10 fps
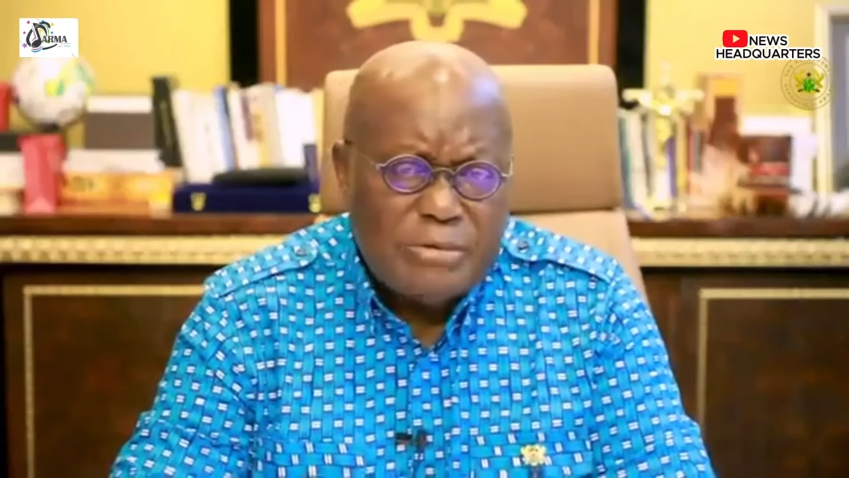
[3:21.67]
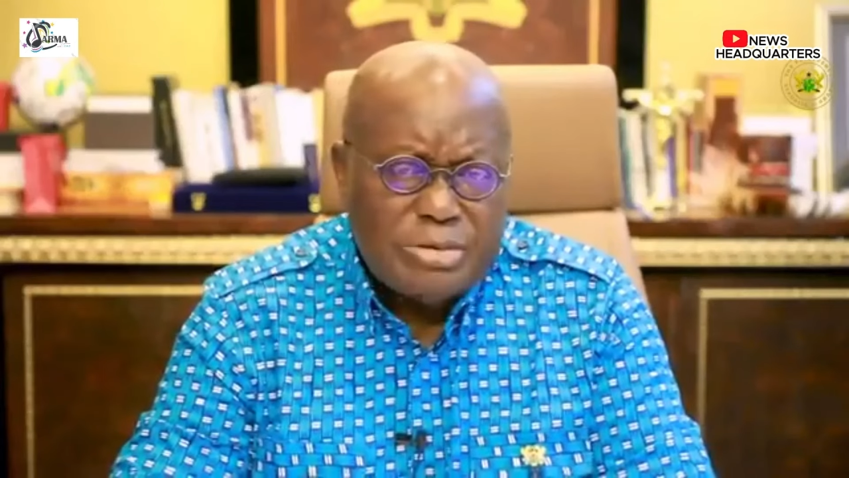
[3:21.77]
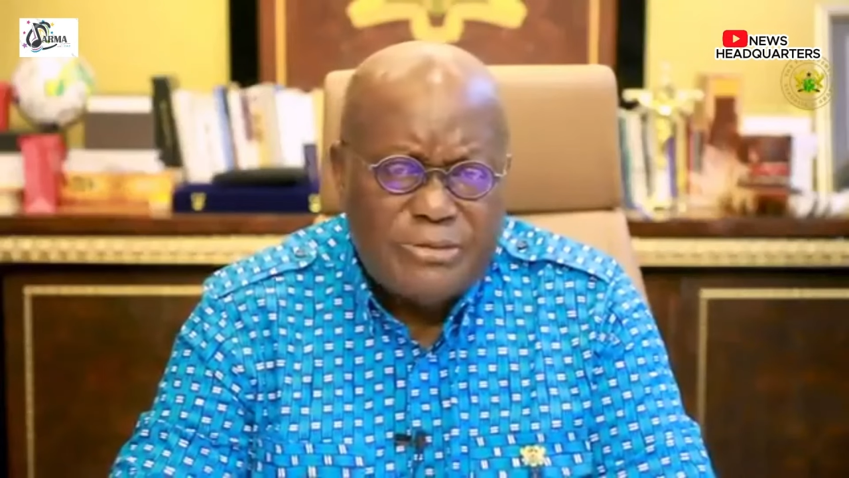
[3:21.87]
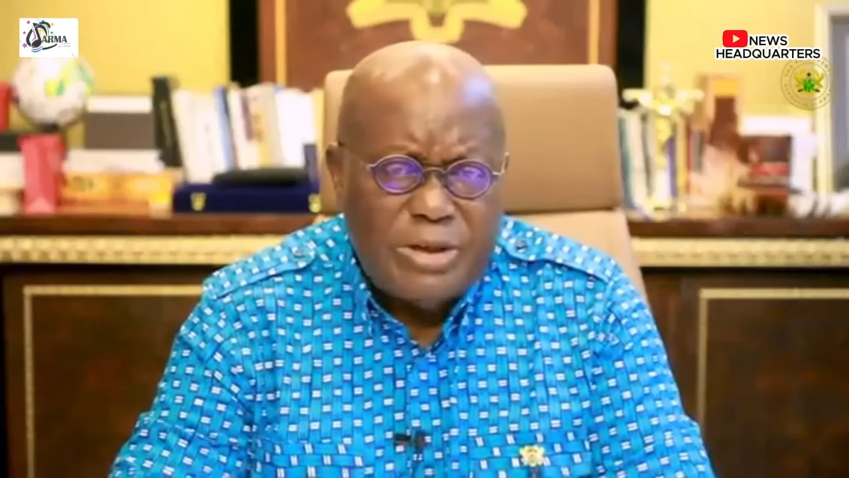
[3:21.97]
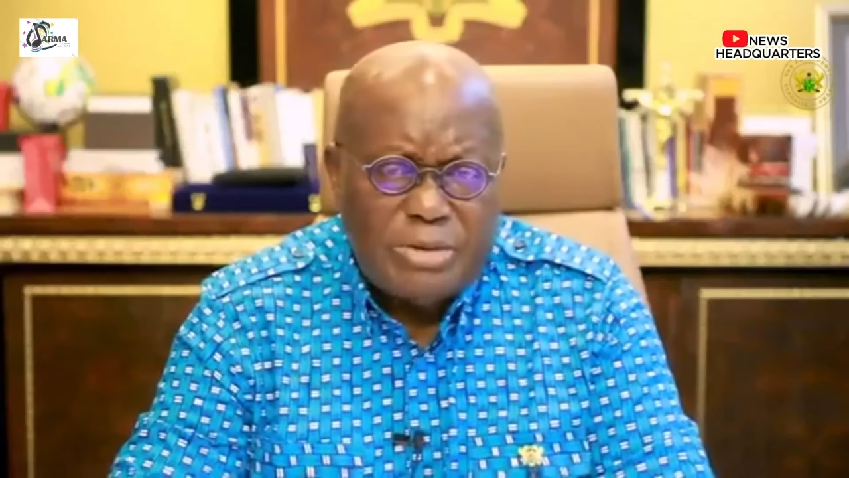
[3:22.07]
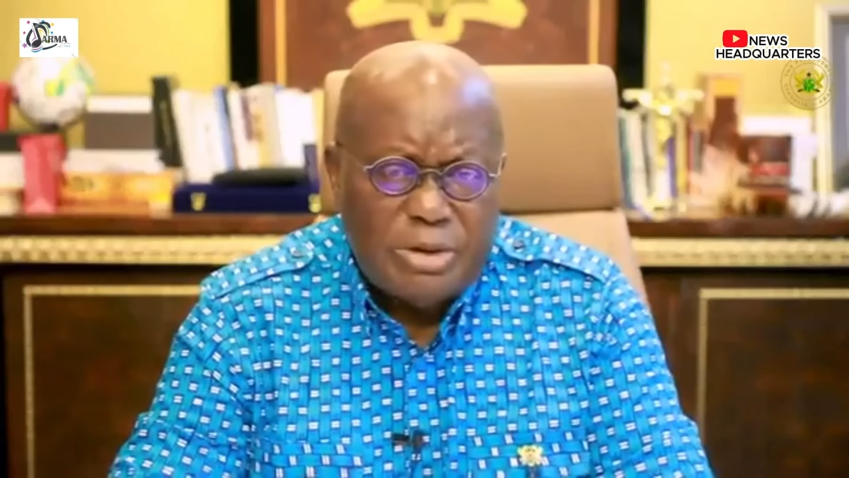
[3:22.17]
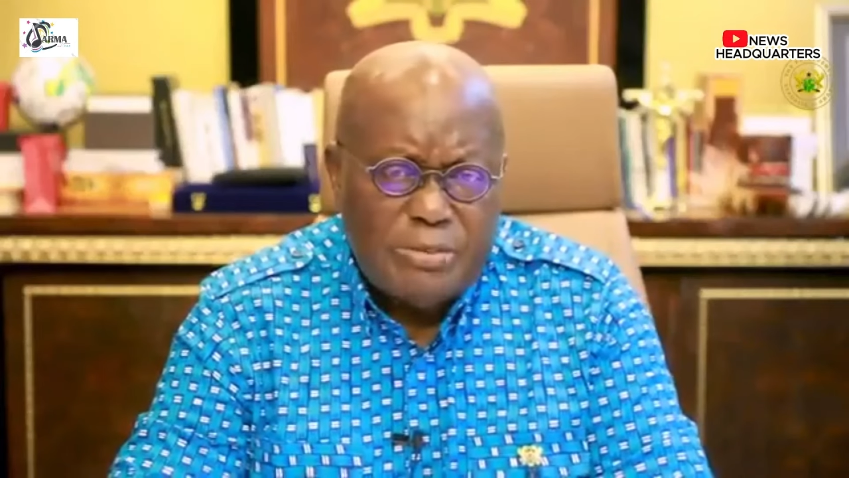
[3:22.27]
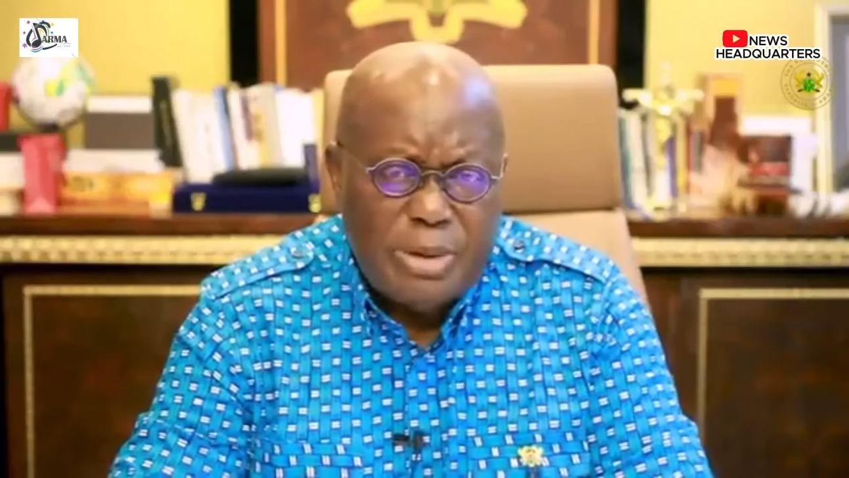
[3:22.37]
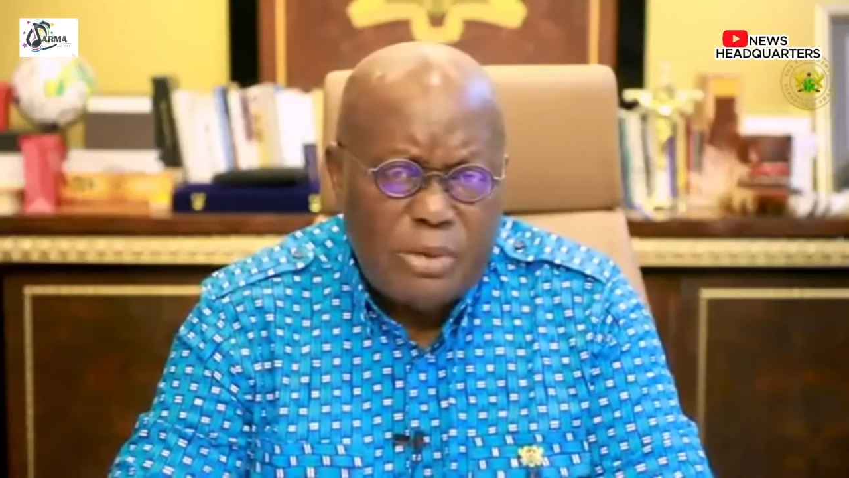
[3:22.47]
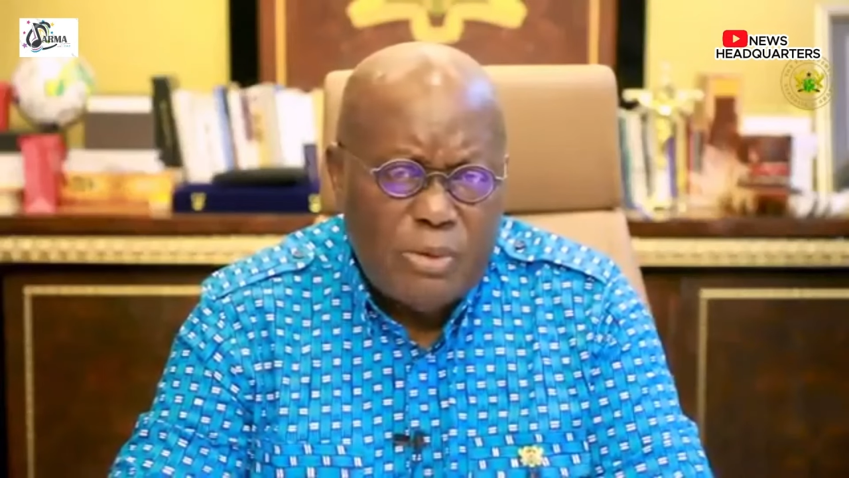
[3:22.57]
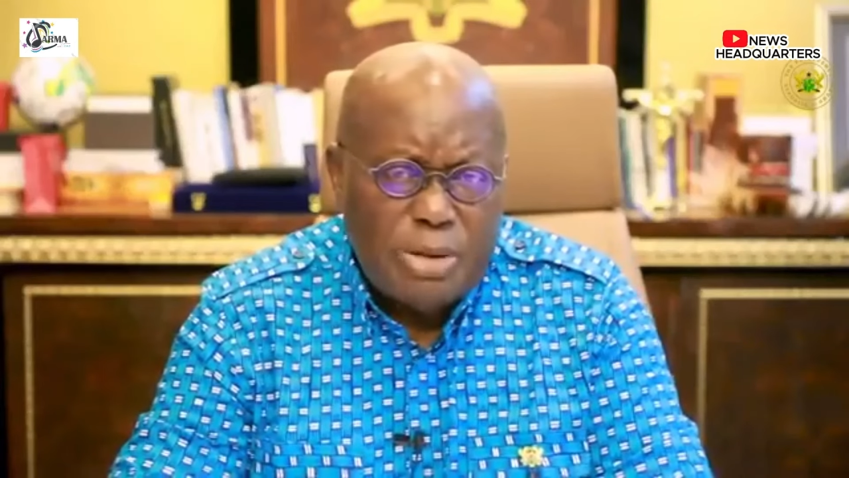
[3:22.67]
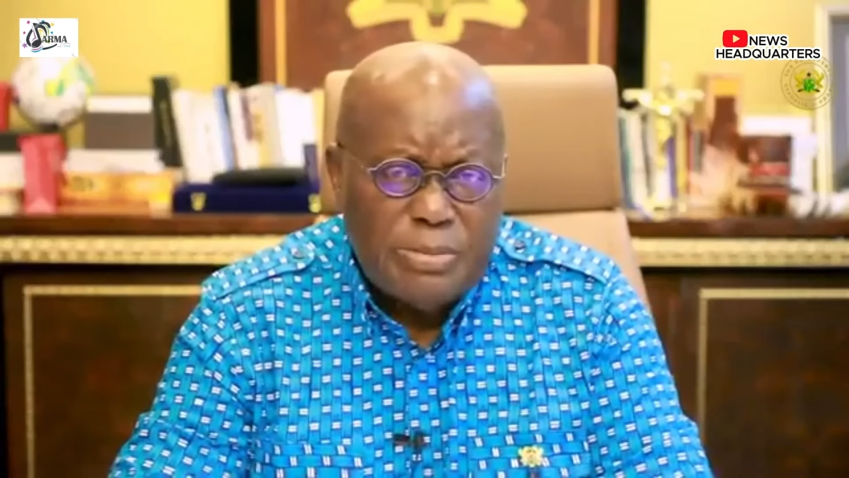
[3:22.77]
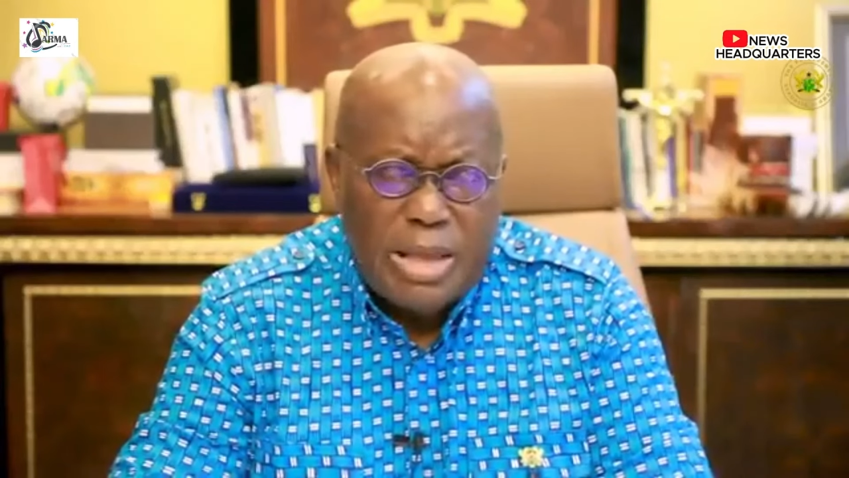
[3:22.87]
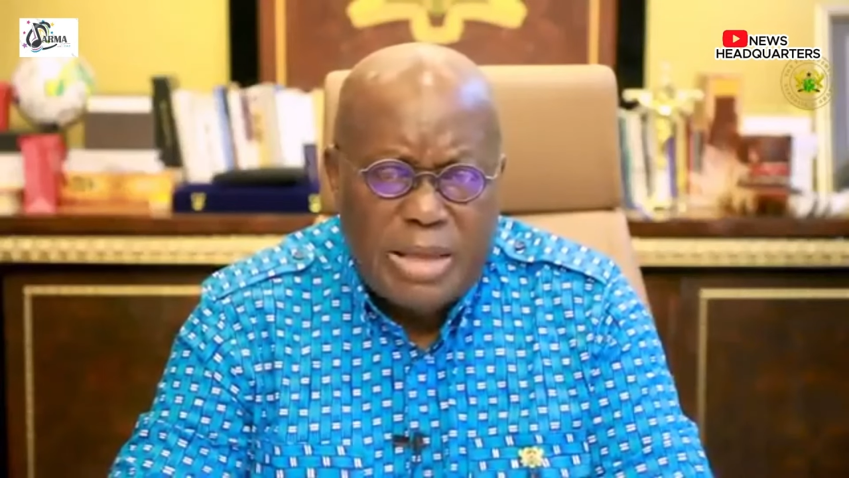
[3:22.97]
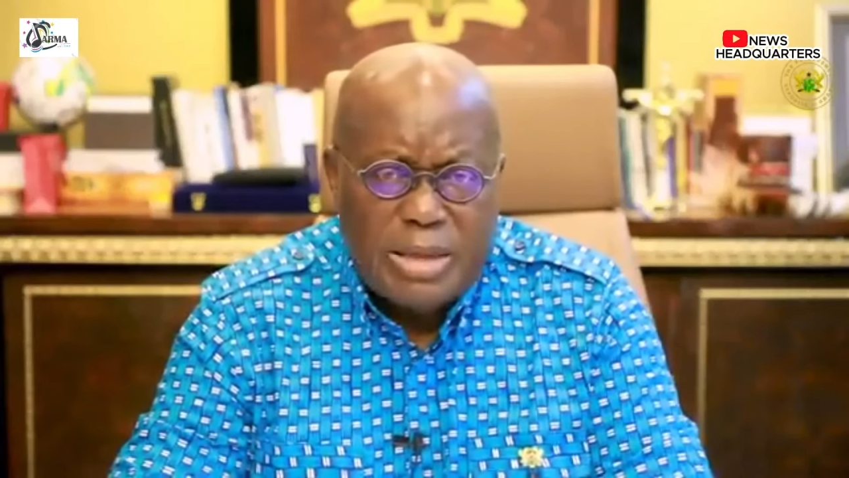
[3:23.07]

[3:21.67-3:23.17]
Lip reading: was founded by one man.